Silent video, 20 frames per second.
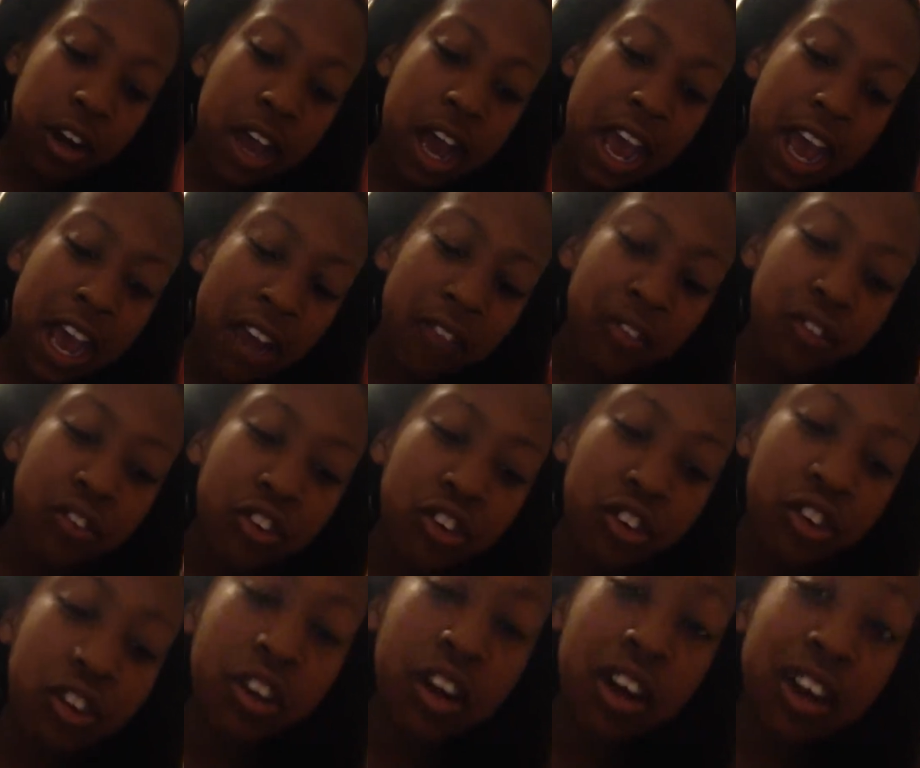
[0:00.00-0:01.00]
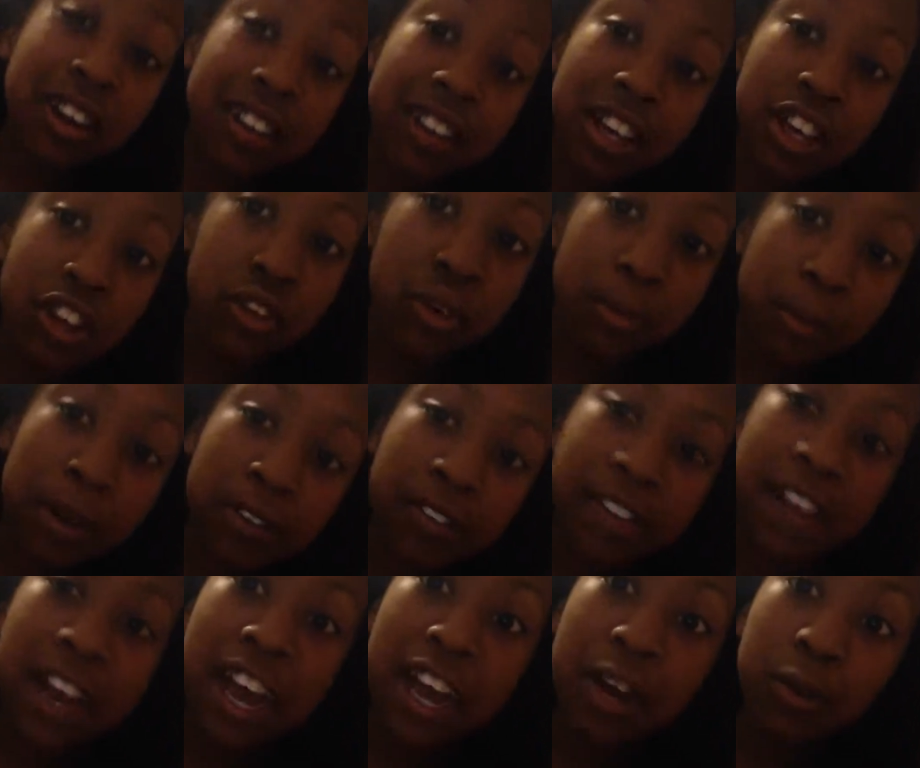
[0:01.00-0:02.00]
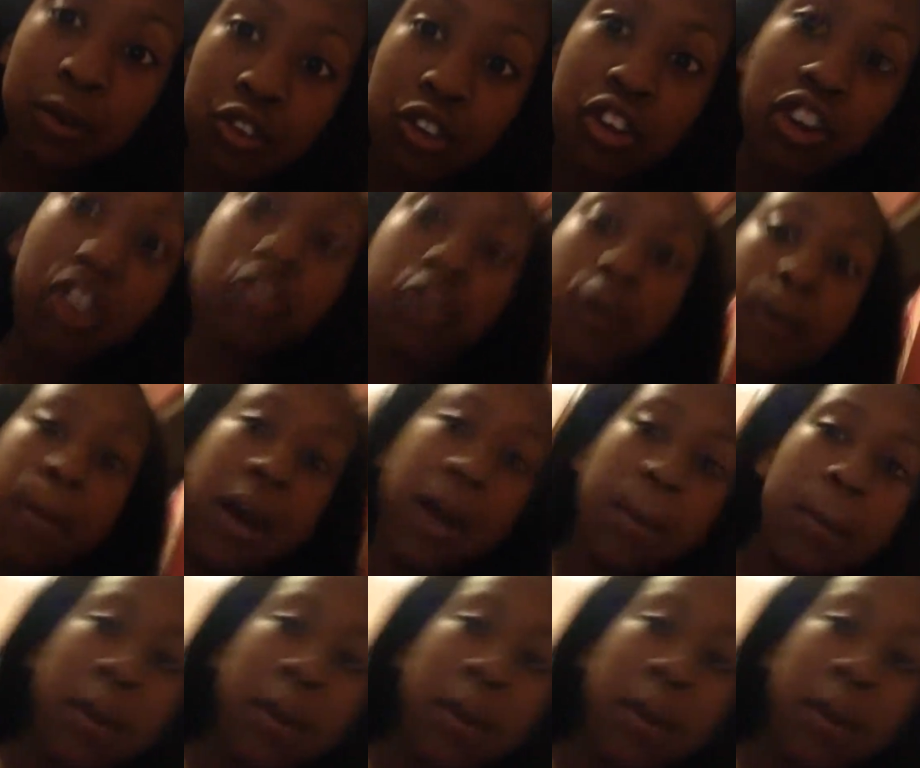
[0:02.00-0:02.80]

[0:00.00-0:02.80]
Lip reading: after I tell you about that, I will tell you about